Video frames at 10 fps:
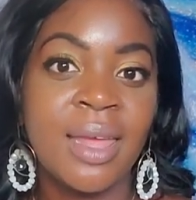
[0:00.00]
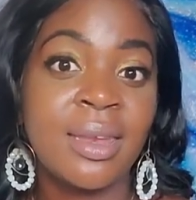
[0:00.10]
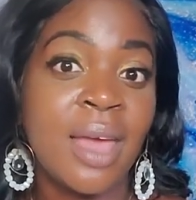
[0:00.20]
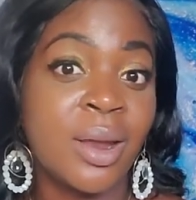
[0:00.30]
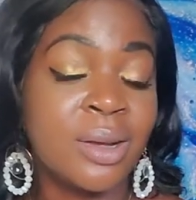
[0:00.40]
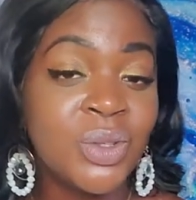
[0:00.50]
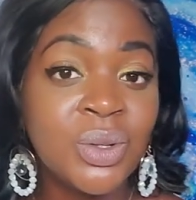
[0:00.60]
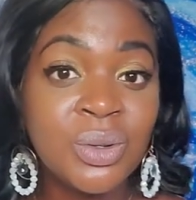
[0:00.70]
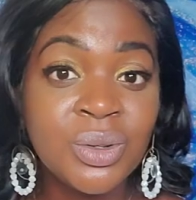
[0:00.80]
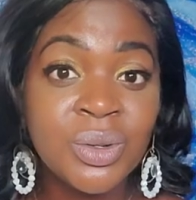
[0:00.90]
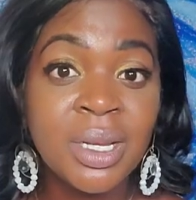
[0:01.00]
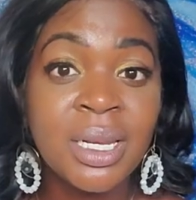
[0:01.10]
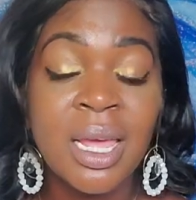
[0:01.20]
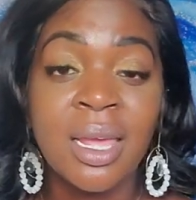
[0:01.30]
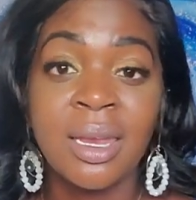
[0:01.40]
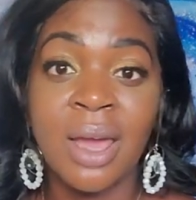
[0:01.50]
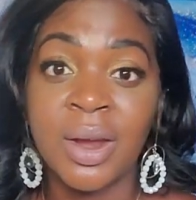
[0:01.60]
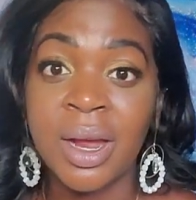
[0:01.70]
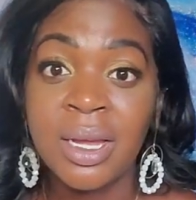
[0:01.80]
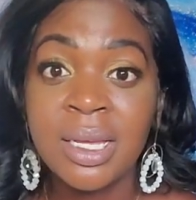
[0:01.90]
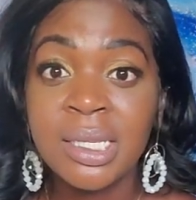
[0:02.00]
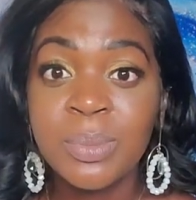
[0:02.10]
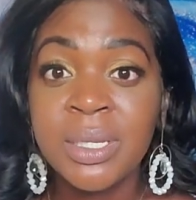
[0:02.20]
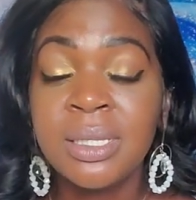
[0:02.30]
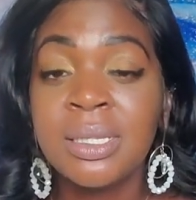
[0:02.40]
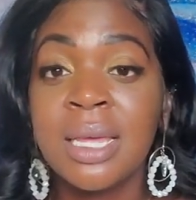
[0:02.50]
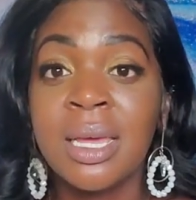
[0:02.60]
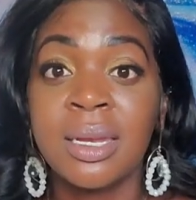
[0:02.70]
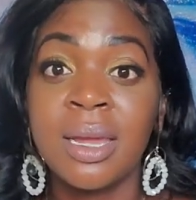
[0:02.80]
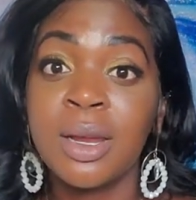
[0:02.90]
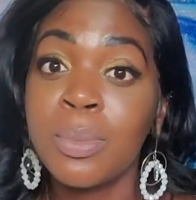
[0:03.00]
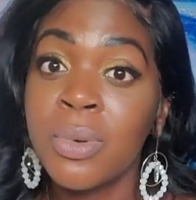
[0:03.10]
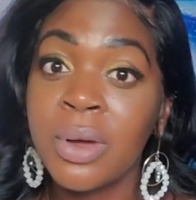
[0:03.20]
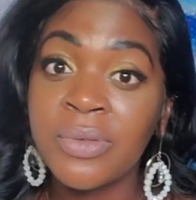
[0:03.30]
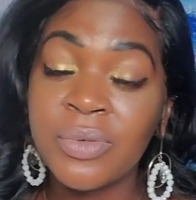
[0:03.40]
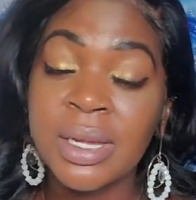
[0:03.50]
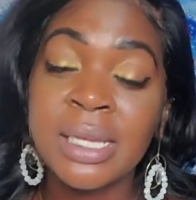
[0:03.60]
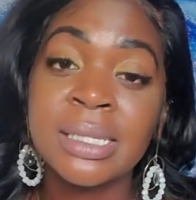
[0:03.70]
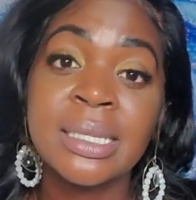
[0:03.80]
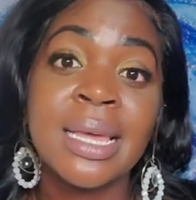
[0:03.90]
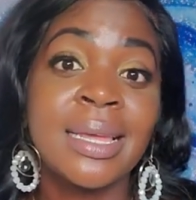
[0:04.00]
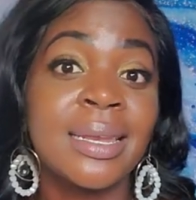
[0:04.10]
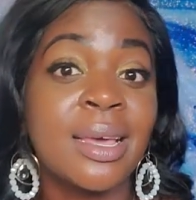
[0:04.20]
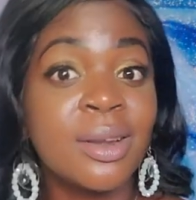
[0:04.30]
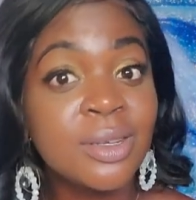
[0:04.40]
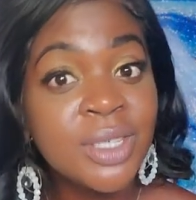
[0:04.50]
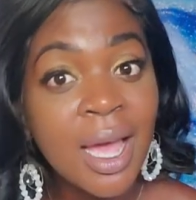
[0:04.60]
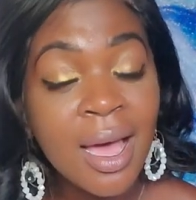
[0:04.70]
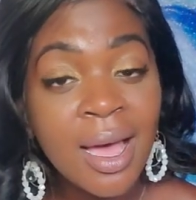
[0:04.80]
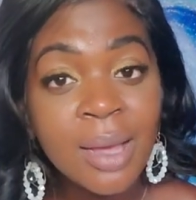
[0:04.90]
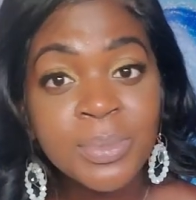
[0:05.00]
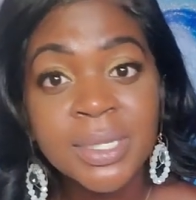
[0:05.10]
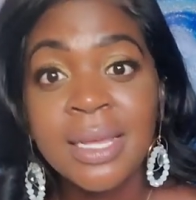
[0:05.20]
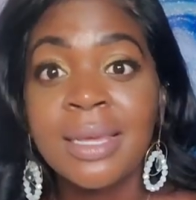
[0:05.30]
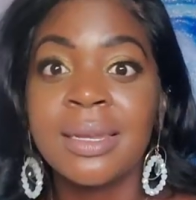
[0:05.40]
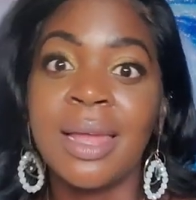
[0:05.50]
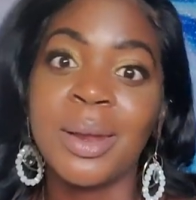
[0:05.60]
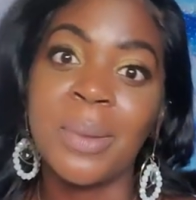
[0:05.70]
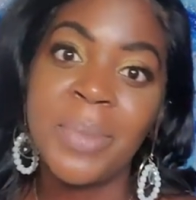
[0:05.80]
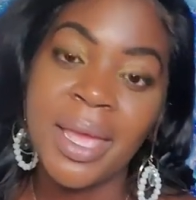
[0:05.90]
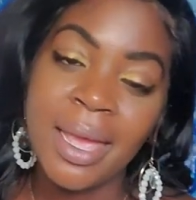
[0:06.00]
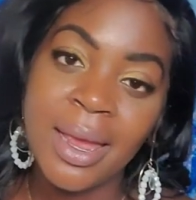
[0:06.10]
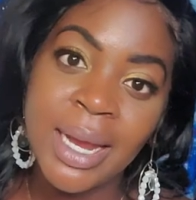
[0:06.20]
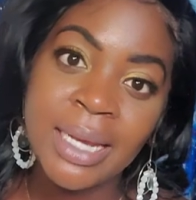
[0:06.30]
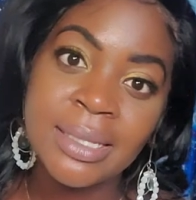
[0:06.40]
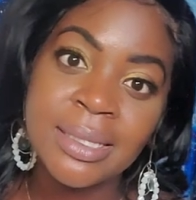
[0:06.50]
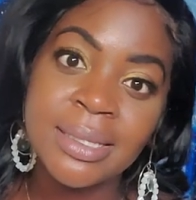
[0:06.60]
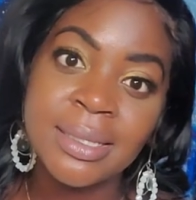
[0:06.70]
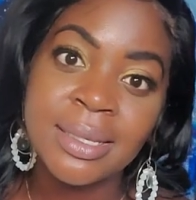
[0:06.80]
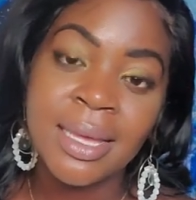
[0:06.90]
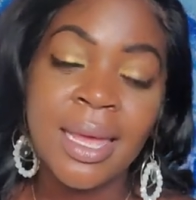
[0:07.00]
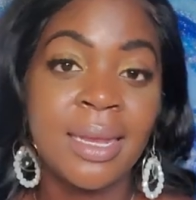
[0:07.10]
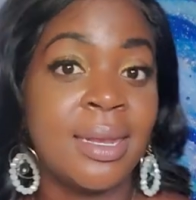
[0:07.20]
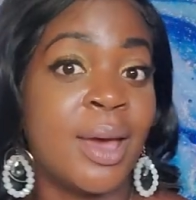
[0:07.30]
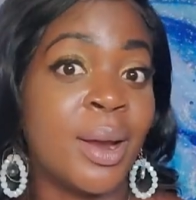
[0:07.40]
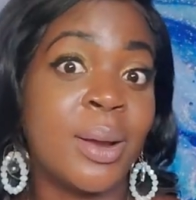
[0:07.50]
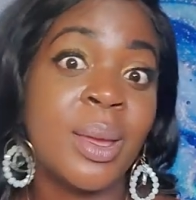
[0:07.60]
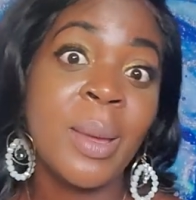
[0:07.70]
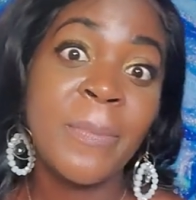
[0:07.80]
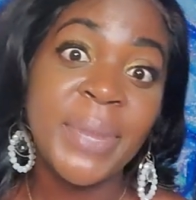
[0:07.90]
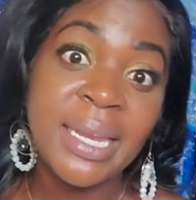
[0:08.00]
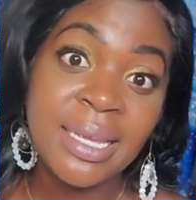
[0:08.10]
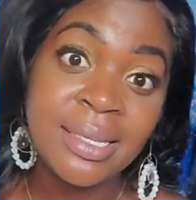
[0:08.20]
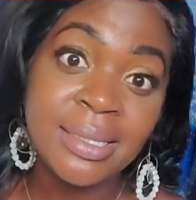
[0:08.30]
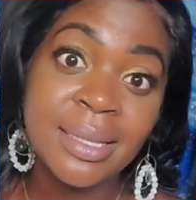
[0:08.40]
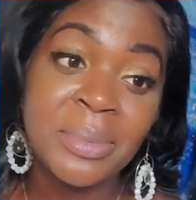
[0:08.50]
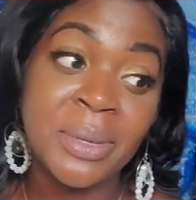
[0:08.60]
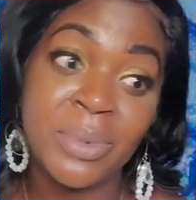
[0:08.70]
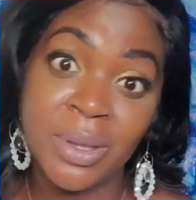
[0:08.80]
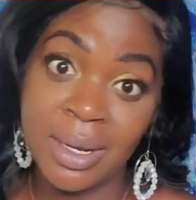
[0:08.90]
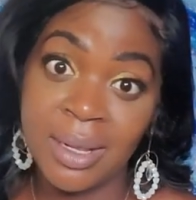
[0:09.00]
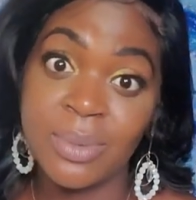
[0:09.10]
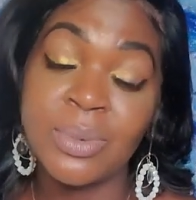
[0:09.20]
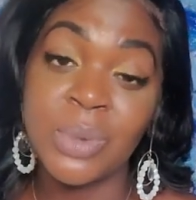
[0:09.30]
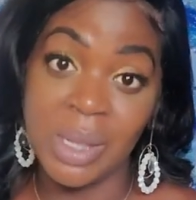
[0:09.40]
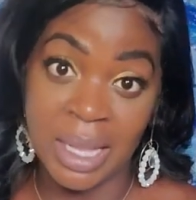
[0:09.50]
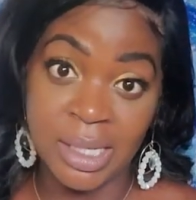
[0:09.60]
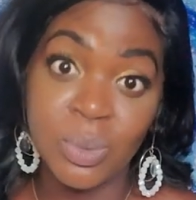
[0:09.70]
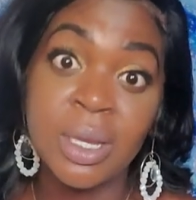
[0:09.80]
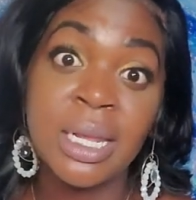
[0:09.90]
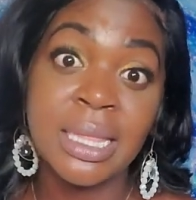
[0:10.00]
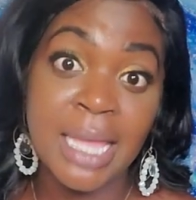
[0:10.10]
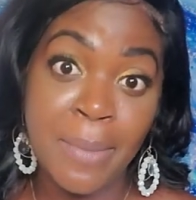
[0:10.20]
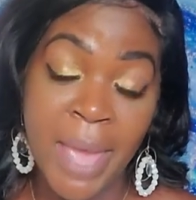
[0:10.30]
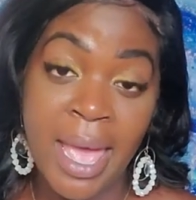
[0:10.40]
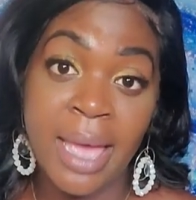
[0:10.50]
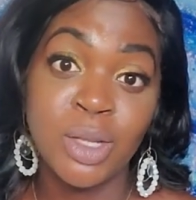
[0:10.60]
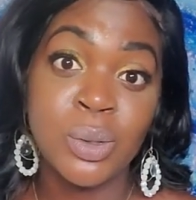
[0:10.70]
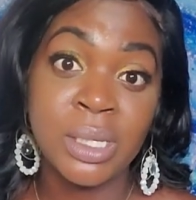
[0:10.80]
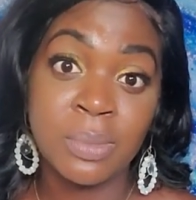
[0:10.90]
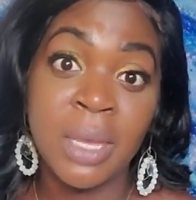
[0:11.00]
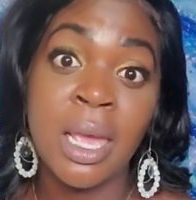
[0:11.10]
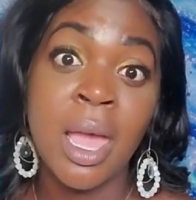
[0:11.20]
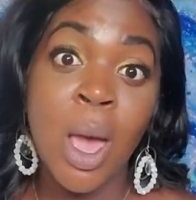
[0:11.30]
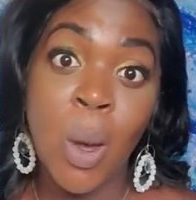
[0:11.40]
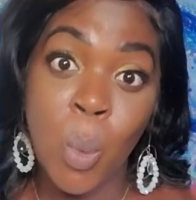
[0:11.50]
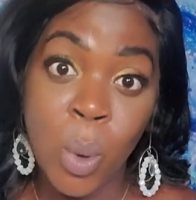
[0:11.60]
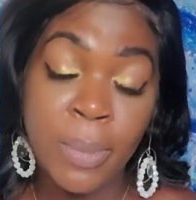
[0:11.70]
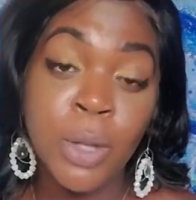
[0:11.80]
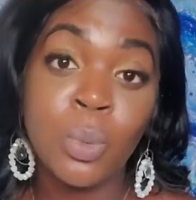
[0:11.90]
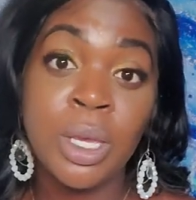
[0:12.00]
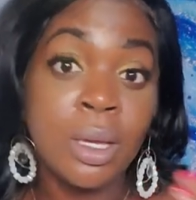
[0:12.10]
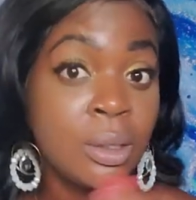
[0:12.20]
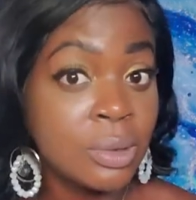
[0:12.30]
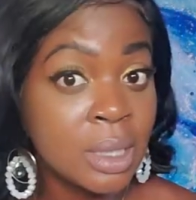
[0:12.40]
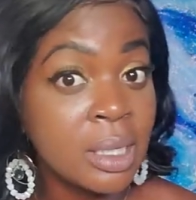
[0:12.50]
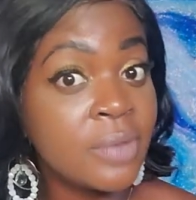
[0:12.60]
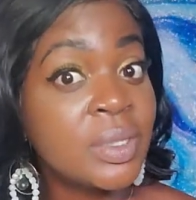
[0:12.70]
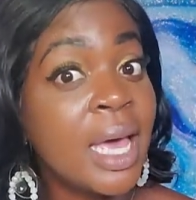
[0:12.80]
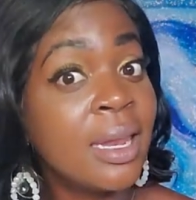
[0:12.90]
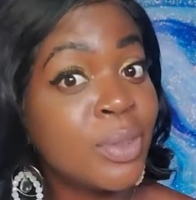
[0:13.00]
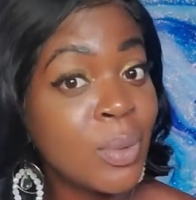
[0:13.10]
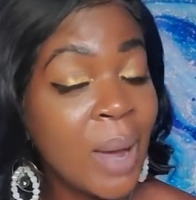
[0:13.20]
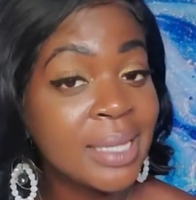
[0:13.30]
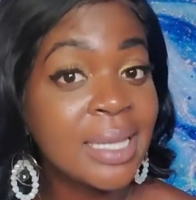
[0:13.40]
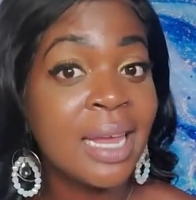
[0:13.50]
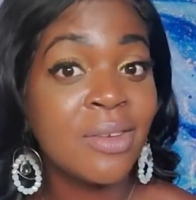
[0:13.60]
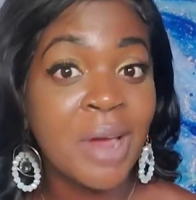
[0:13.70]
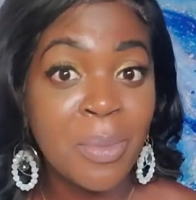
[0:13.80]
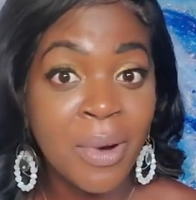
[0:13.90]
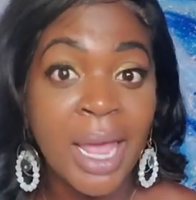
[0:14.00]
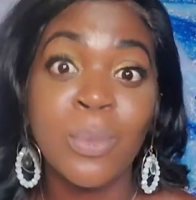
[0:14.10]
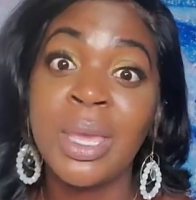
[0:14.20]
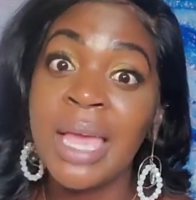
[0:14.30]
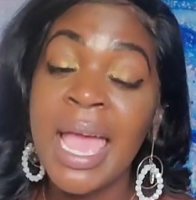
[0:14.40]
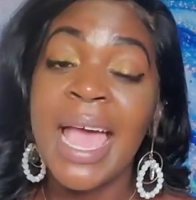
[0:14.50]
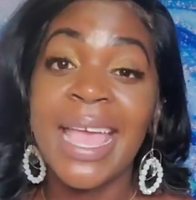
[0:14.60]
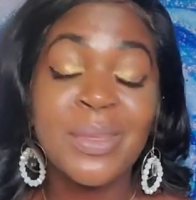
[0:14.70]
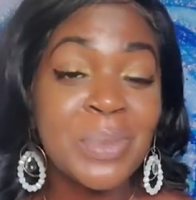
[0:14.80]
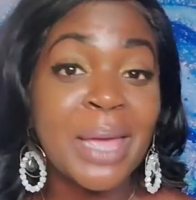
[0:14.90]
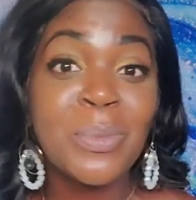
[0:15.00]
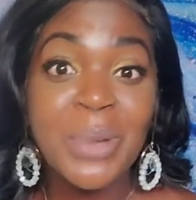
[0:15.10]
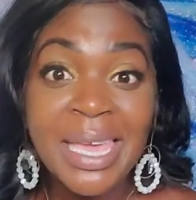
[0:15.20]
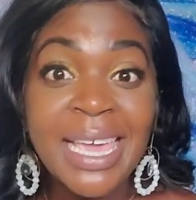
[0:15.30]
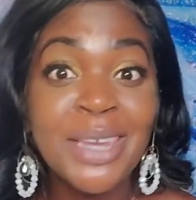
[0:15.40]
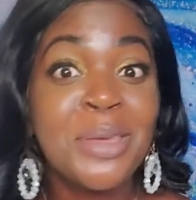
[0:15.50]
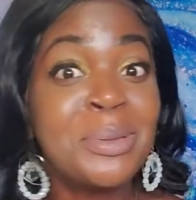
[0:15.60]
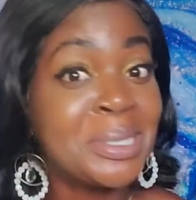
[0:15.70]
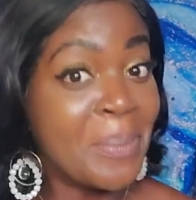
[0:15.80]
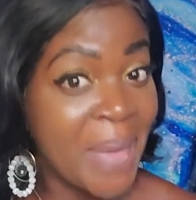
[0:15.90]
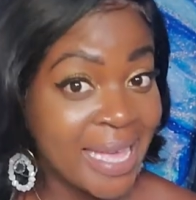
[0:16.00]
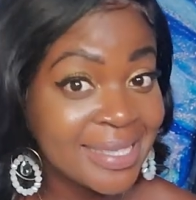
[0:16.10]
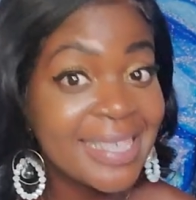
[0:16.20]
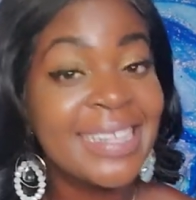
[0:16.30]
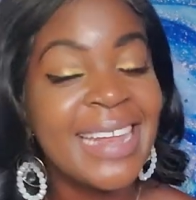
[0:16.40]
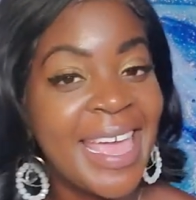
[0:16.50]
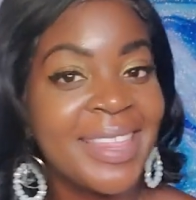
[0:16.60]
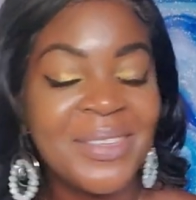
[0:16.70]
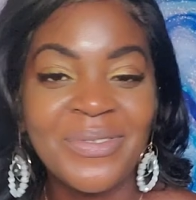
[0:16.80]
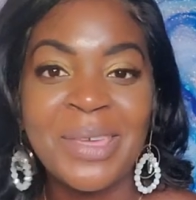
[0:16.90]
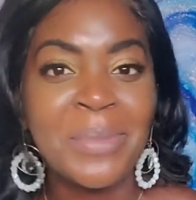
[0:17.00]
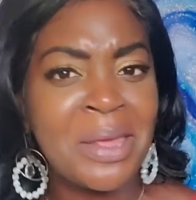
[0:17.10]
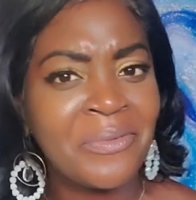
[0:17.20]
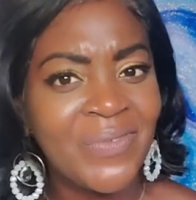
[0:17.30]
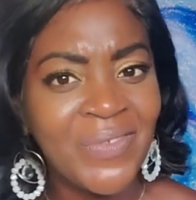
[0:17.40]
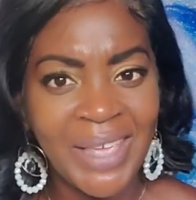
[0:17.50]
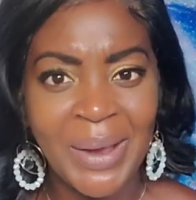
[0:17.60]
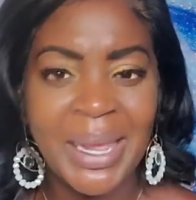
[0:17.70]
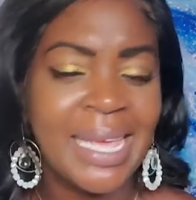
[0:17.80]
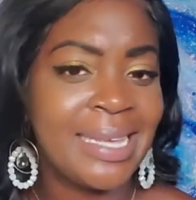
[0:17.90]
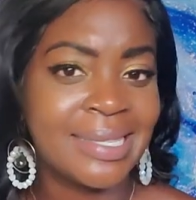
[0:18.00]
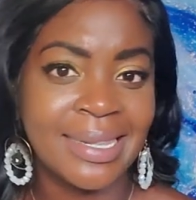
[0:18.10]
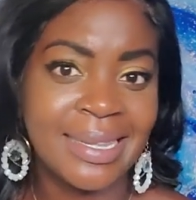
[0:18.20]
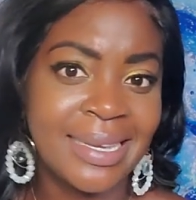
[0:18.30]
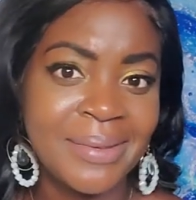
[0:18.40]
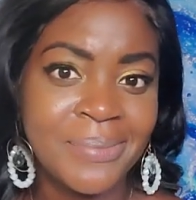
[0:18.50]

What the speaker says: Not our children, not our husbands, not our boyfriends, not our jobs, not our parents, not our companies. I mean, we're gonna get that bag. Trust me, women, we can use the left side and the right side of our brain. We can use the masculine and the feminine very easily.